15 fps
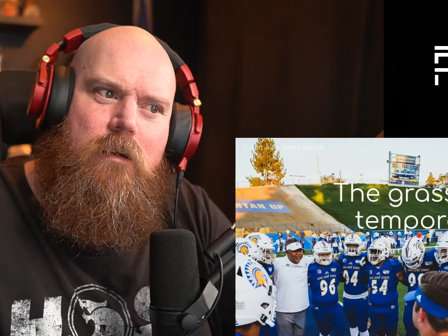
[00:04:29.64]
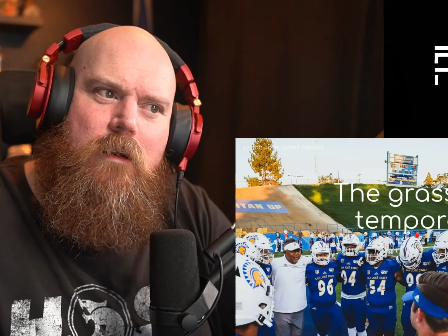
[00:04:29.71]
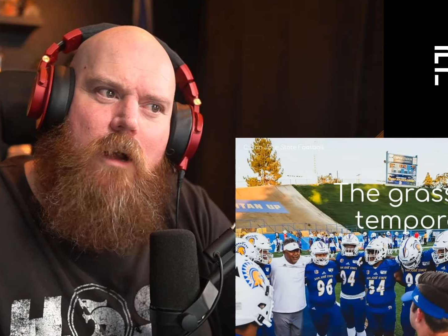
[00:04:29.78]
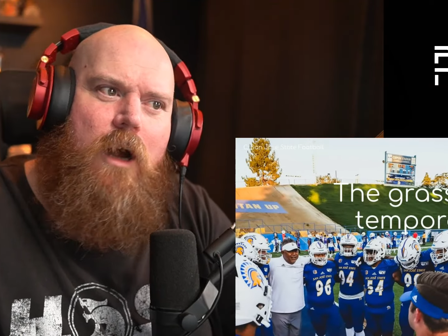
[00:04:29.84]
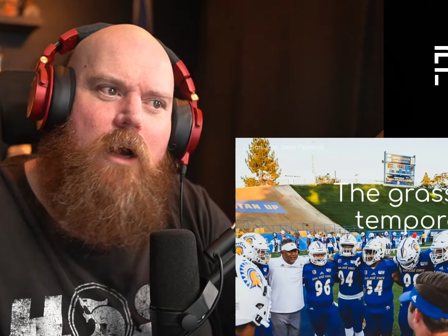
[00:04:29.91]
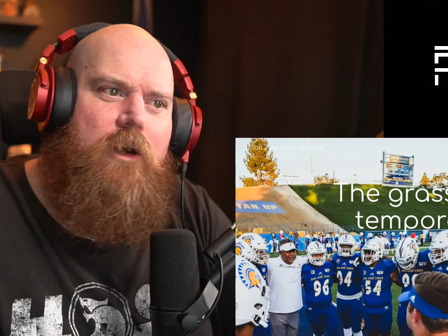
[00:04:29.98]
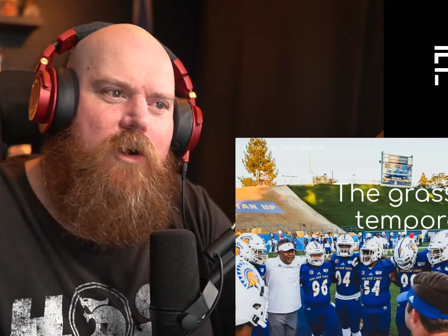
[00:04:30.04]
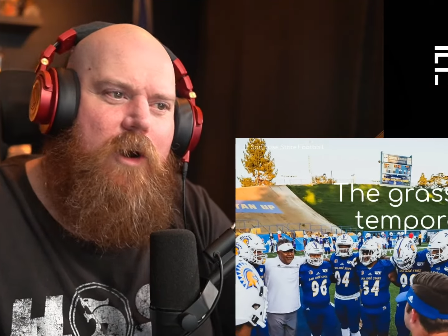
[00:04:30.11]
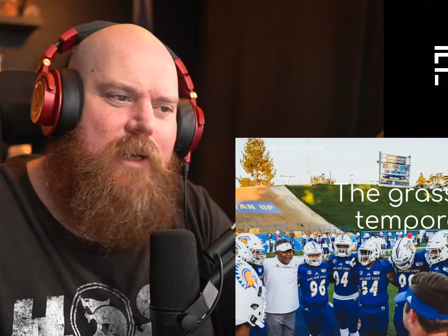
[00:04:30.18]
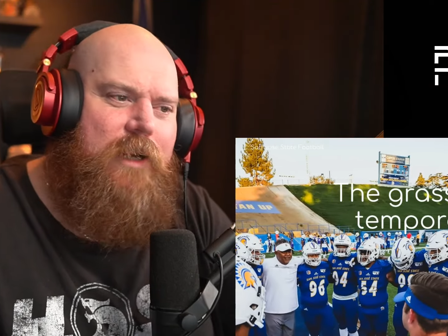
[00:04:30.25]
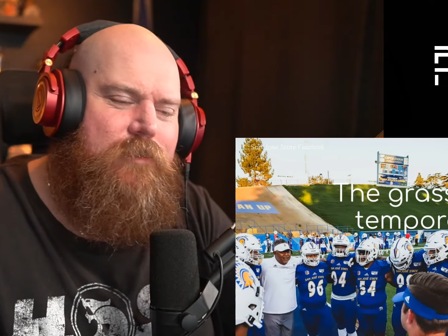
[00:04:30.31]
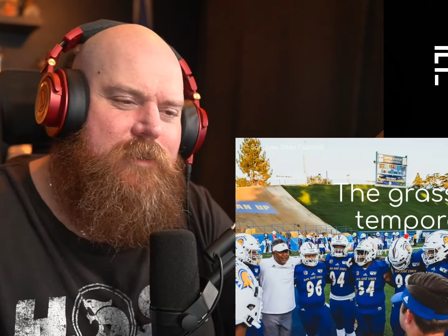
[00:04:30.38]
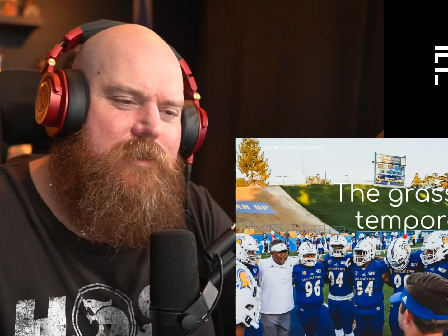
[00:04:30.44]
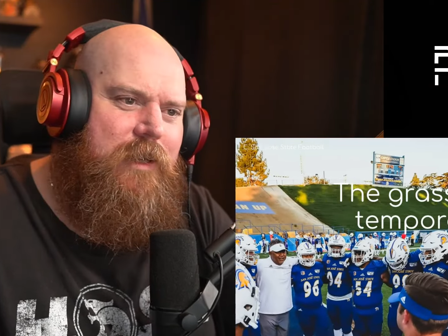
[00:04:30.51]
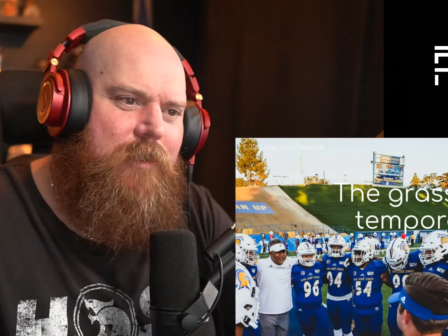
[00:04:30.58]
Oh, but
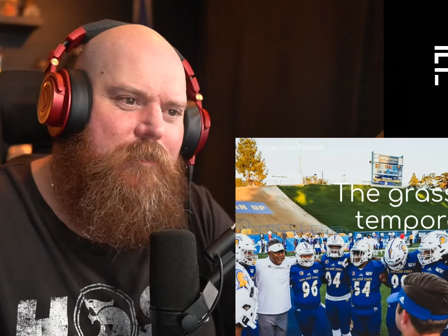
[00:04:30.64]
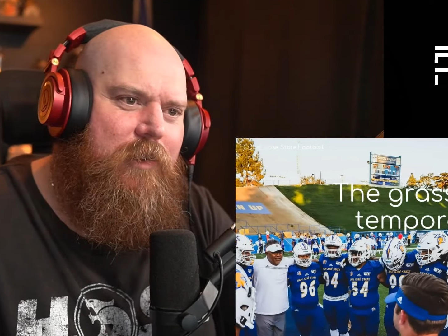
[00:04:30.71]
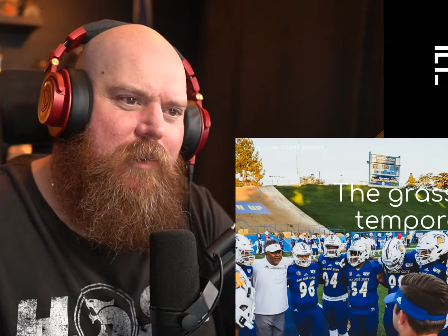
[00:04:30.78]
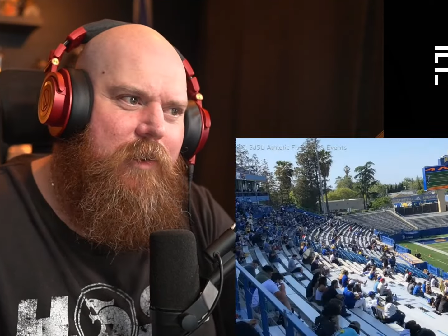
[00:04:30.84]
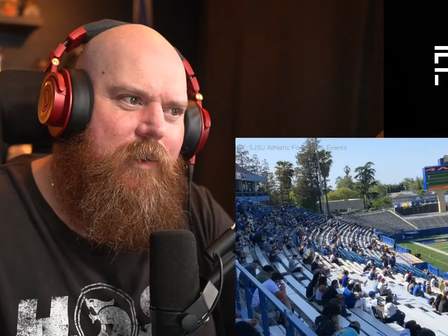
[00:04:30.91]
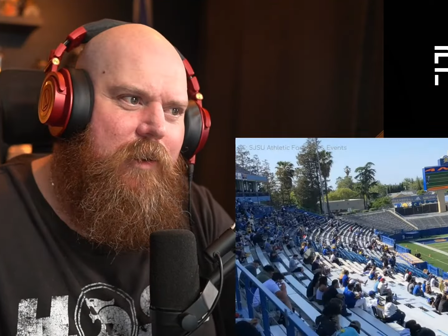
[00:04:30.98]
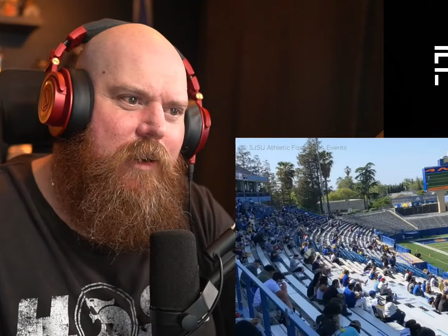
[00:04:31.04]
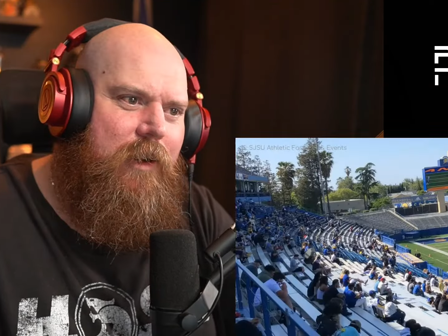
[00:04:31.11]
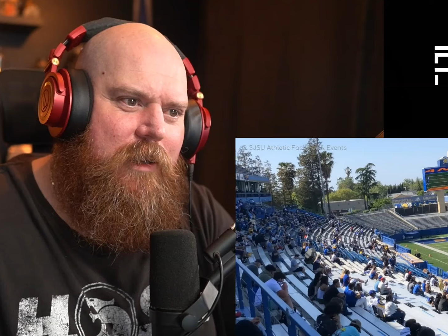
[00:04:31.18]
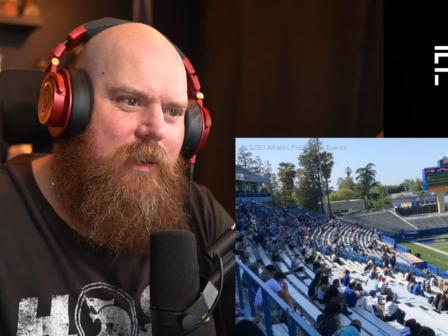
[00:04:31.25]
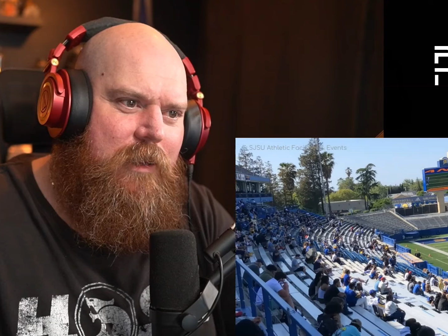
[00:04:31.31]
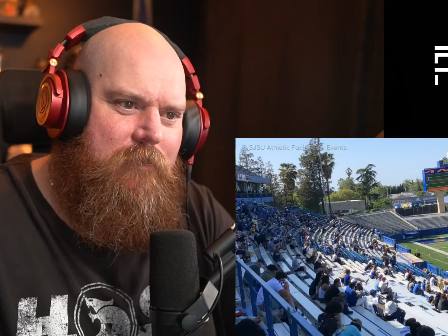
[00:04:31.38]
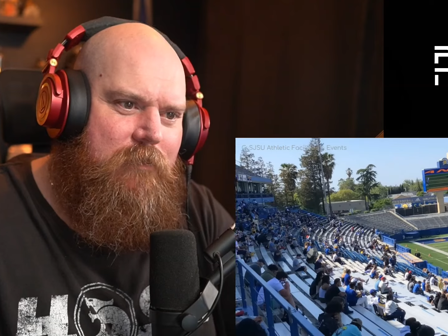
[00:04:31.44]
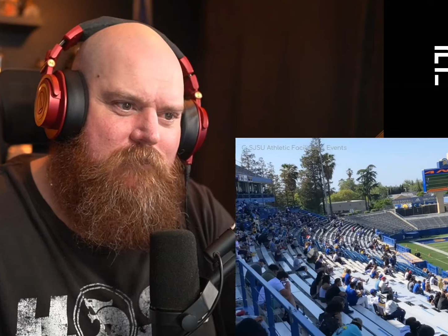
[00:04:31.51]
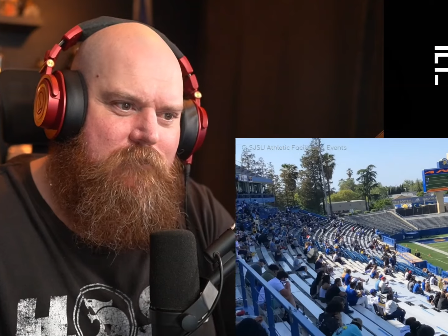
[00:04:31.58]
grass was temporary. Like that.
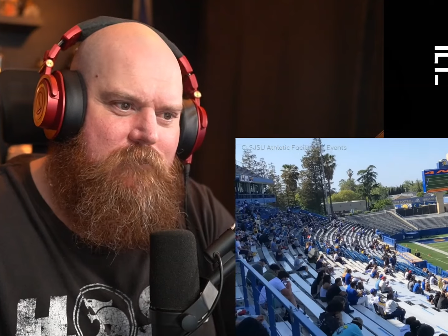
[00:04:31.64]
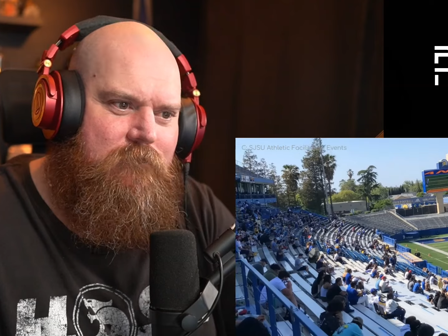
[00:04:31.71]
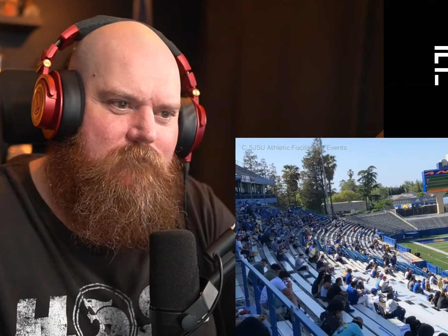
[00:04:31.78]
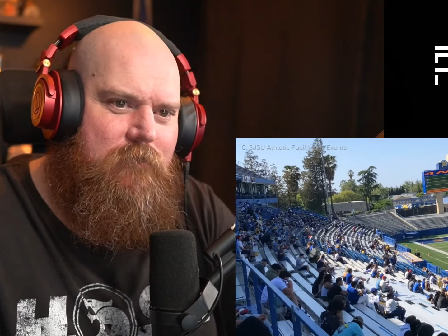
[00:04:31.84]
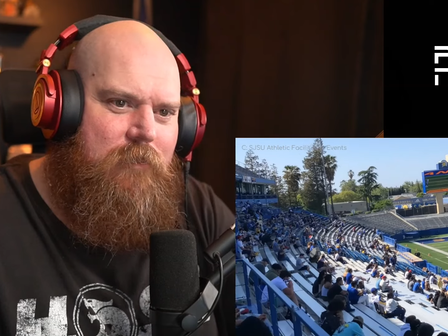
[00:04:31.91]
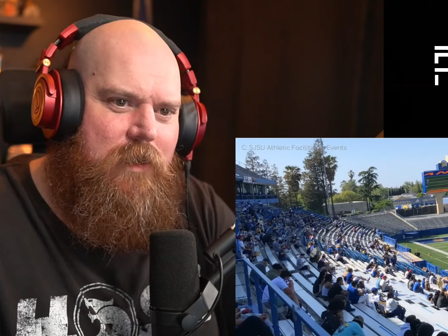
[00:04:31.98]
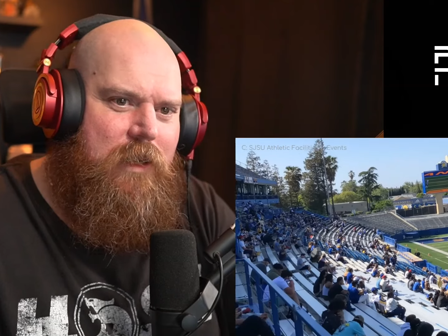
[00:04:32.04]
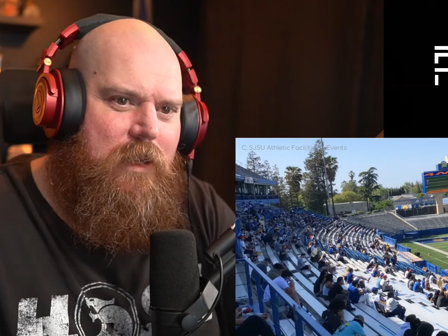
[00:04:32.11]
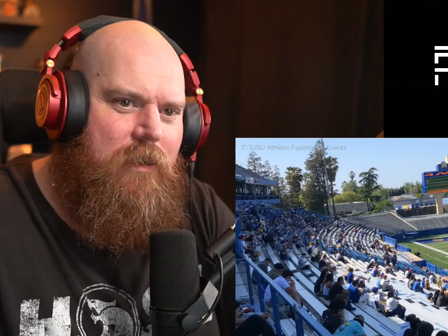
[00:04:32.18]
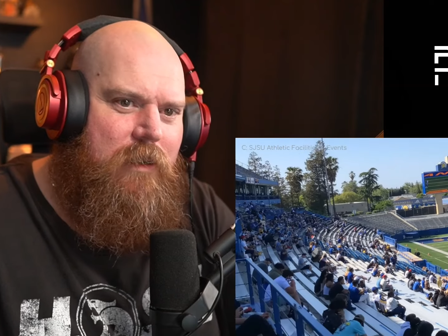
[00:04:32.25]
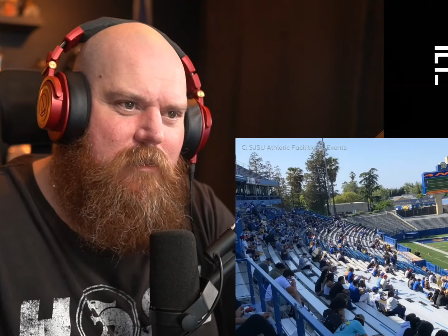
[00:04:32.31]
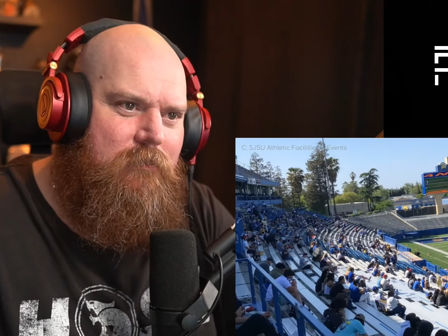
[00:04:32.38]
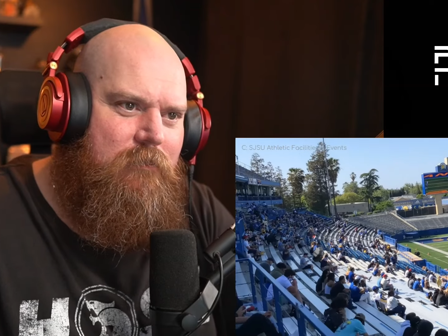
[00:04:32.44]
Okay, okay.